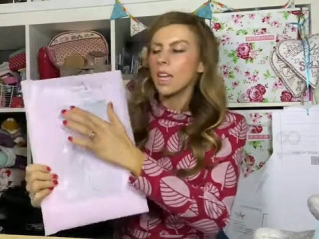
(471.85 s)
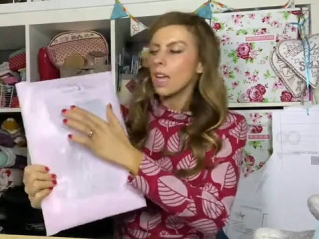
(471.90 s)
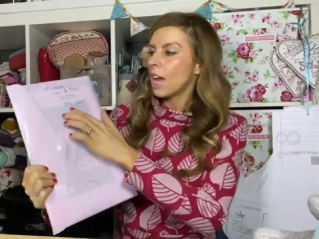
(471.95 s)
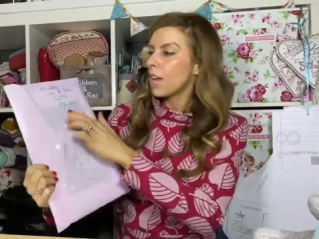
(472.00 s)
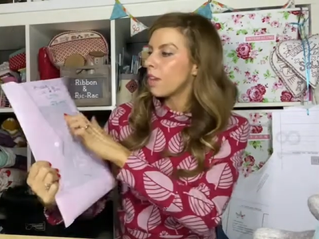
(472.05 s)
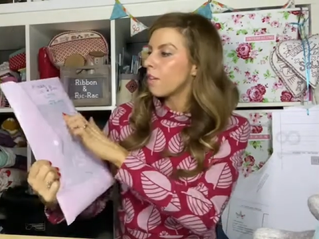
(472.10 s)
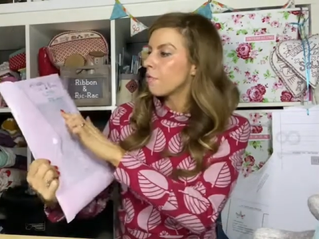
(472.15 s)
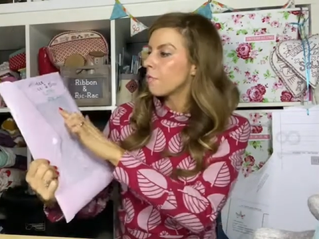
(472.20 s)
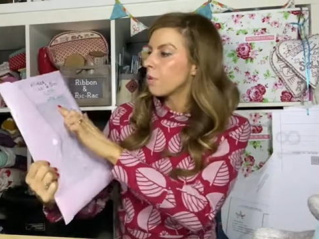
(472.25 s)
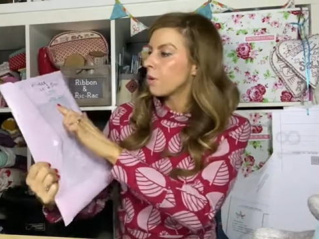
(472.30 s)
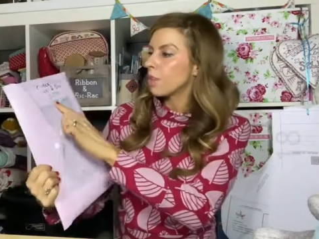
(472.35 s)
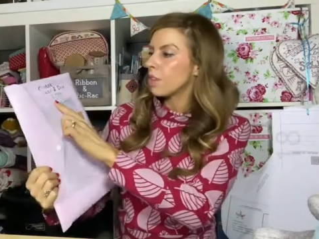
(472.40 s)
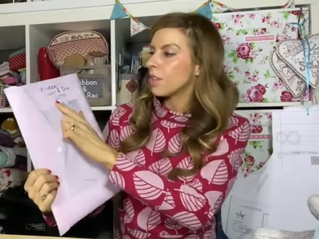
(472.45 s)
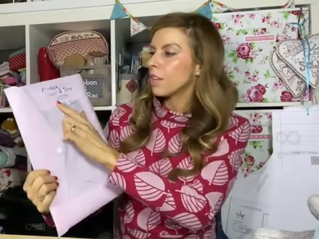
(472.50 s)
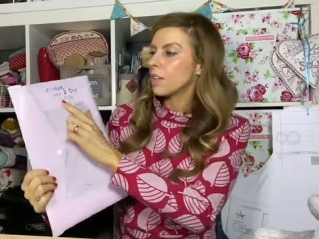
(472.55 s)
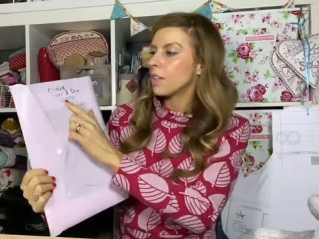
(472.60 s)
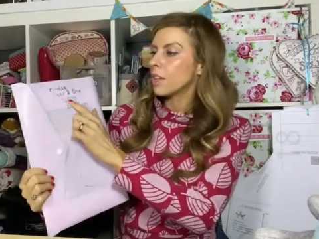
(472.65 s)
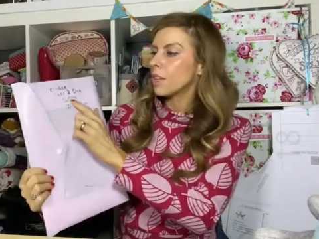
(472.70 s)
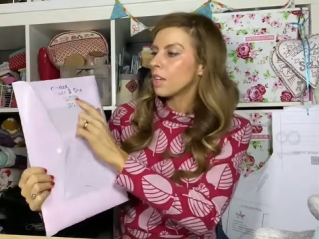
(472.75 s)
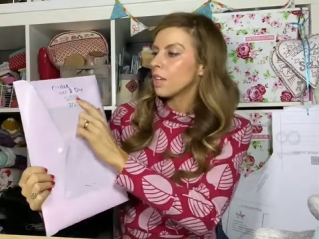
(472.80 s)
and I've put
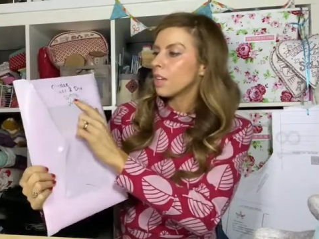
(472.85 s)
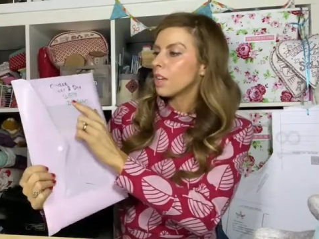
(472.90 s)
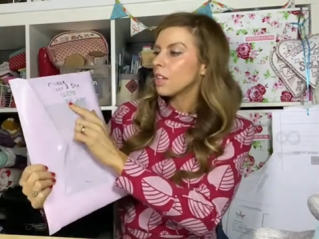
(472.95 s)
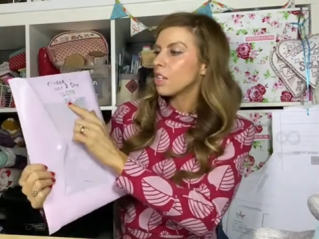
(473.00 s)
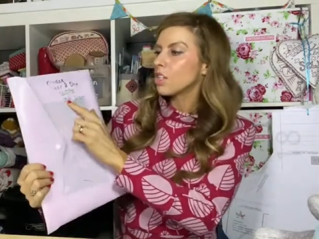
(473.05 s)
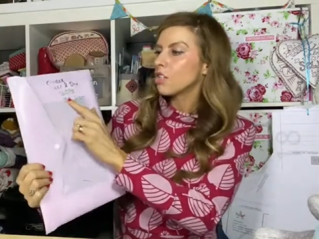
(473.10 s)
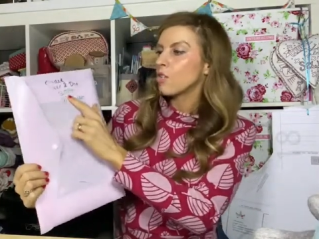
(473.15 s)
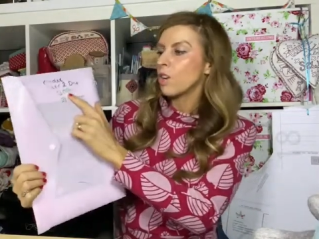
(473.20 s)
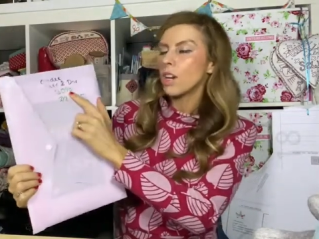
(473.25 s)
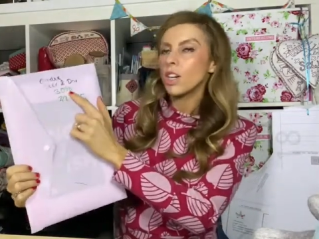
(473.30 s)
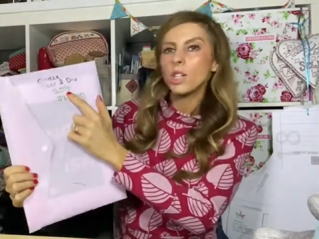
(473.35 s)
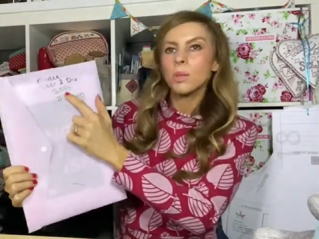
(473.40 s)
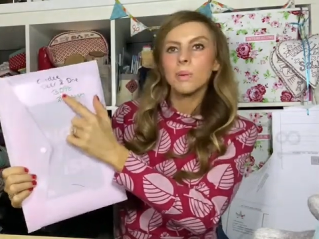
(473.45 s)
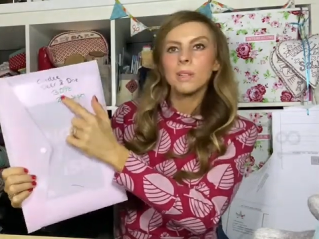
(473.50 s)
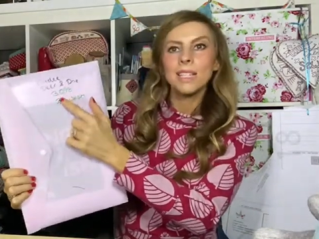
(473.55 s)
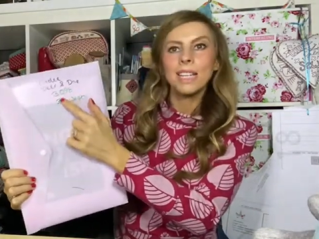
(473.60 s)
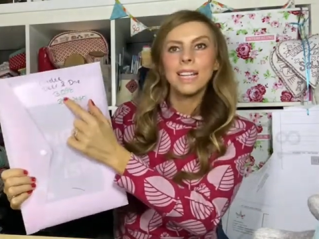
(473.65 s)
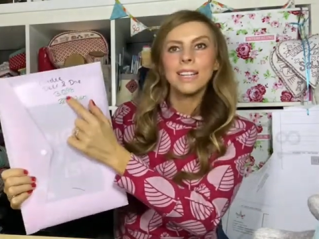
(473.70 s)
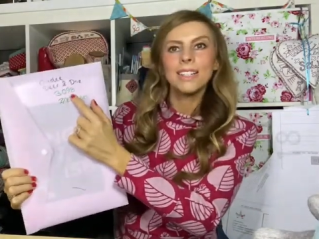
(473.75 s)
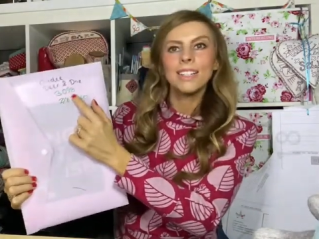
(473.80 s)
the stretch
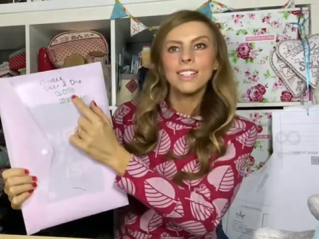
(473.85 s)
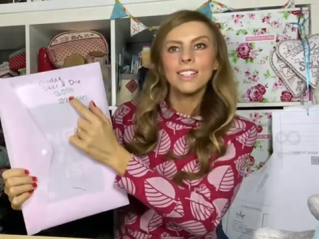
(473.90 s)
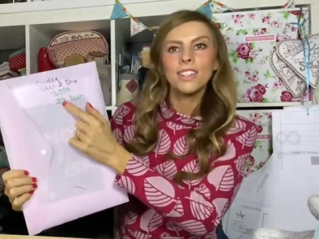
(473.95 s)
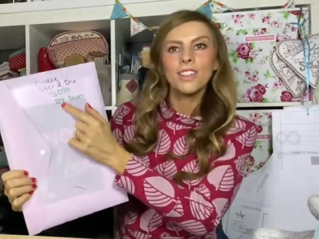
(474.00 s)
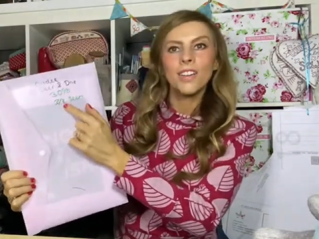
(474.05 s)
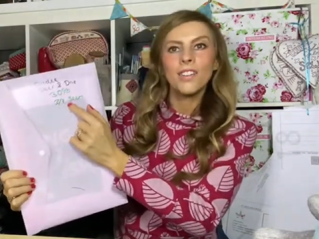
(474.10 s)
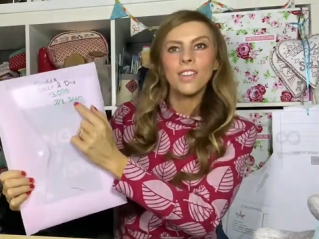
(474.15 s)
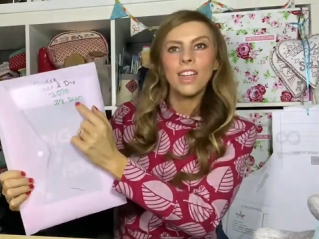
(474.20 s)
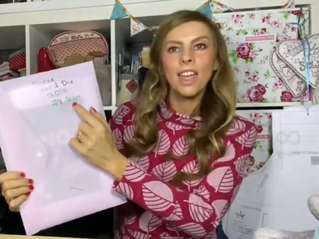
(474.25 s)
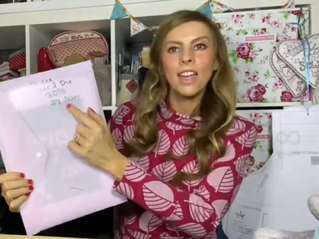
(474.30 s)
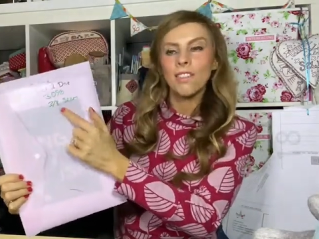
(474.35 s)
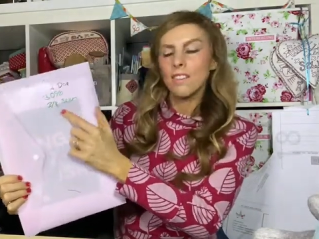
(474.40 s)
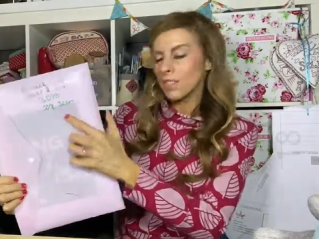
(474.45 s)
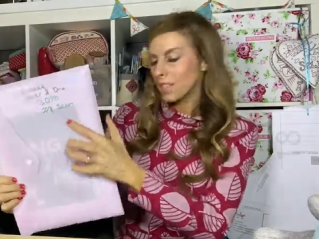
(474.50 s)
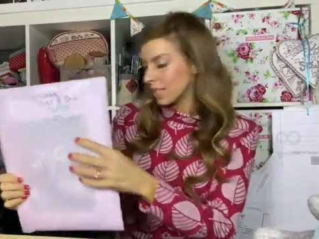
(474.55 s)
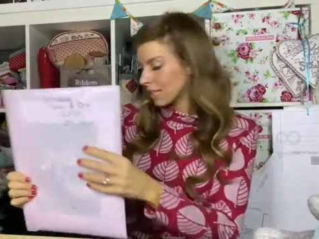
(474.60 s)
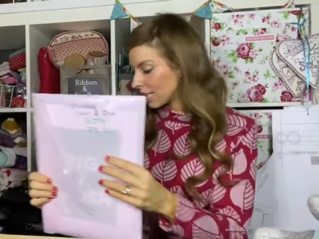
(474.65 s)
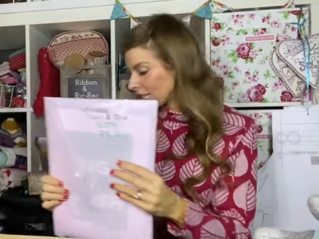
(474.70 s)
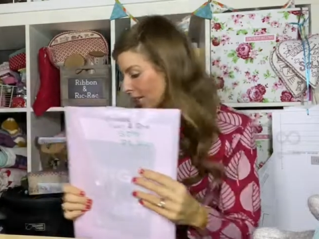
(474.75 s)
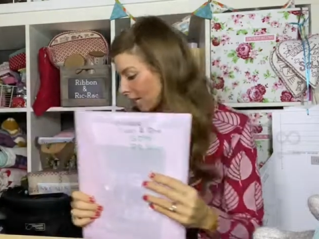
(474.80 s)
percentage on there and
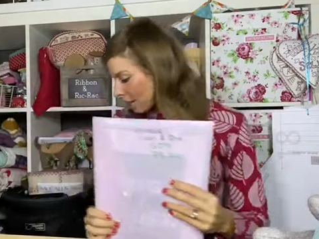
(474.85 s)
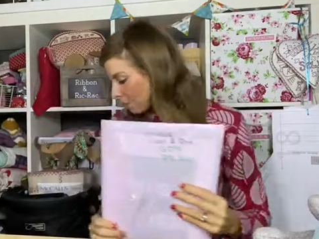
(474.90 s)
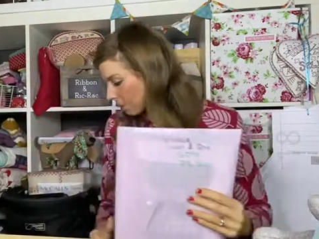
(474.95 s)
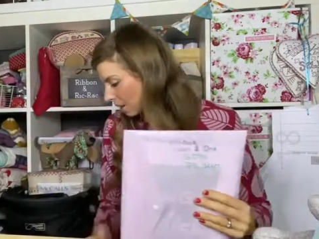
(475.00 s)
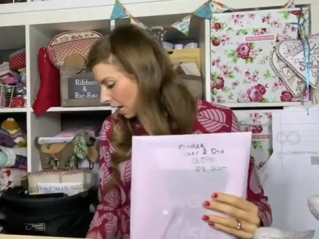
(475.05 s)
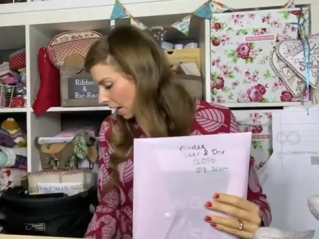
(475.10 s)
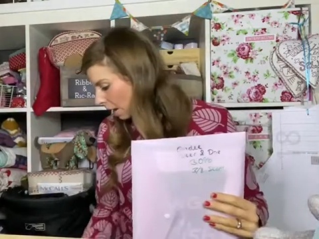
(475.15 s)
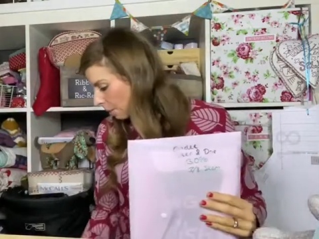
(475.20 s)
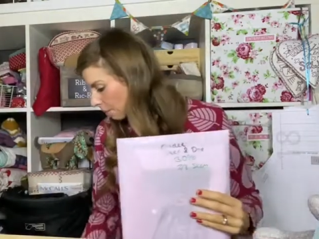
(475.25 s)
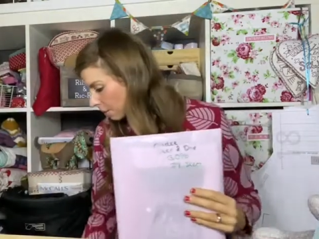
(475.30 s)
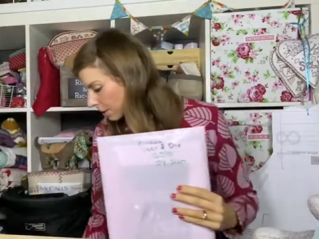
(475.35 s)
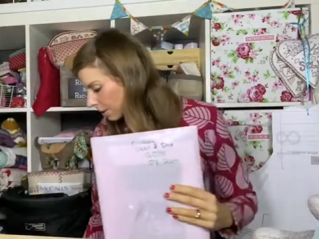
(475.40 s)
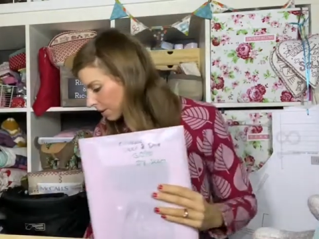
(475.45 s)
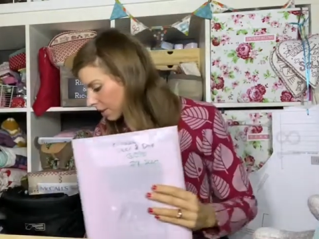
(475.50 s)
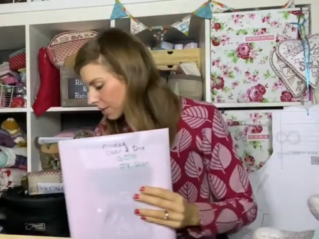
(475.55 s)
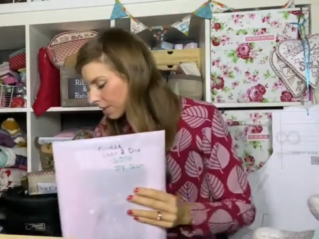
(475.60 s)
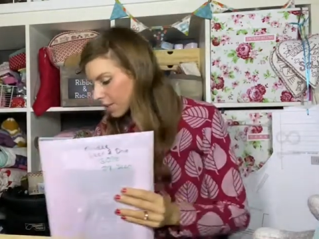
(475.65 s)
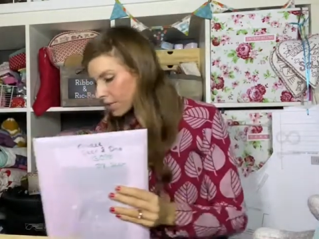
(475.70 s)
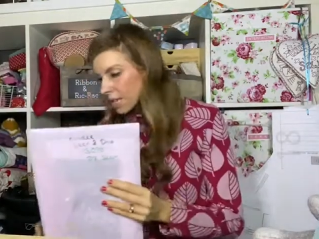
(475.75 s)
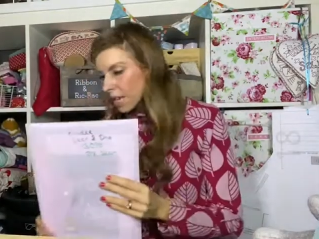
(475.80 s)
the seam
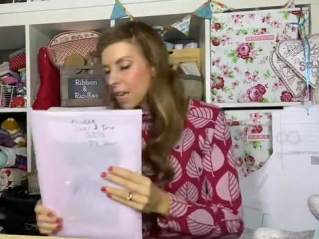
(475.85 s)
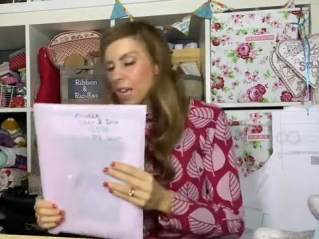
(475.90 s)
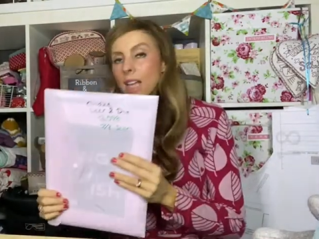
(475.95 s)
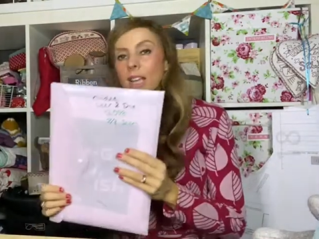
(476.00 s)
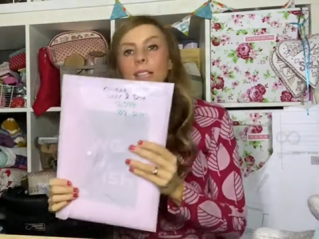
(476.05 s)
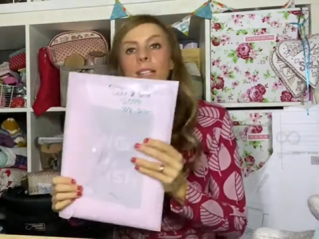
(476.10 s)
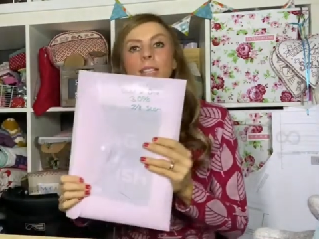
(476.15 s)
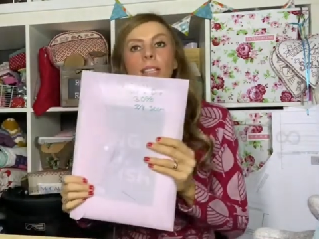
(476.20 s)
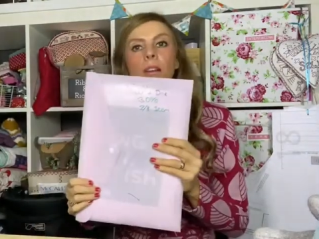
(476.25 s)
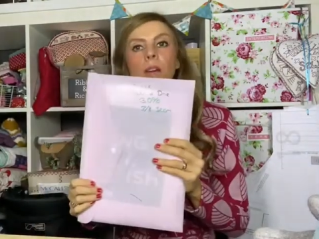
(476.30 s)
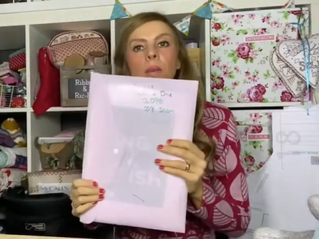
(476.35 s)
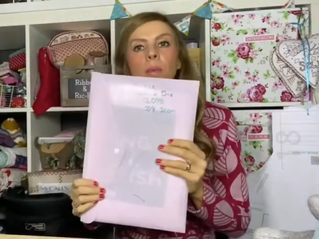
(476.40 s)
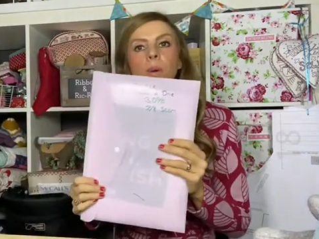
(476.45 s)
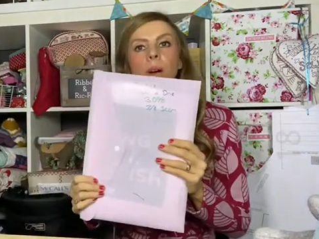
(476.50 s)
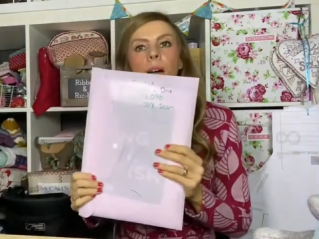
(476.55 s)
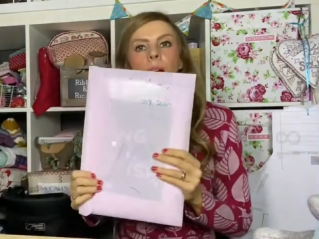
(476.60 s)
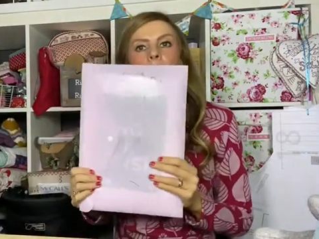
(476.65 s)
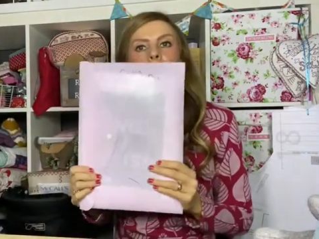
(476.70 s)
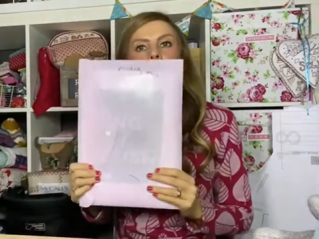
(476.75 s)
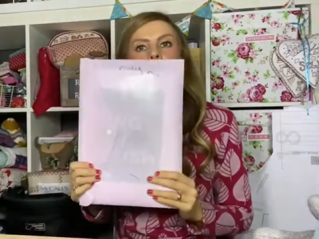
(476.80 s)
allowance. So,
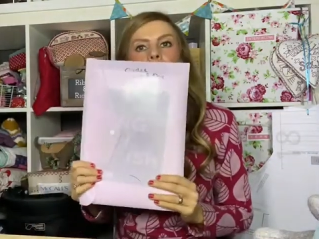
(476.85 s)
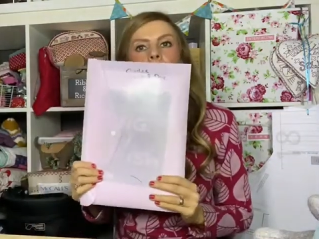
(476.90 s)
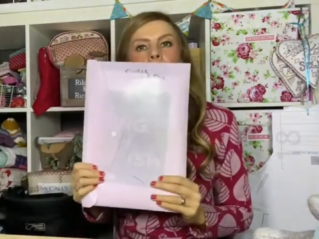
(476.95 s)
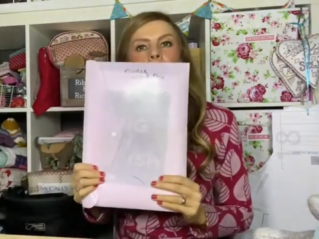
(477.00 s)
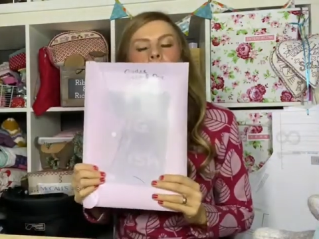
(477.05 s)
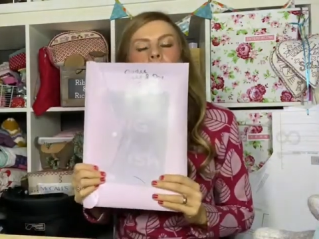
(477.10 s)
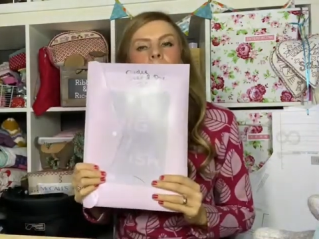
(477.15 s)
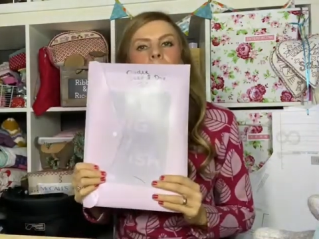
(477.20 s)
um,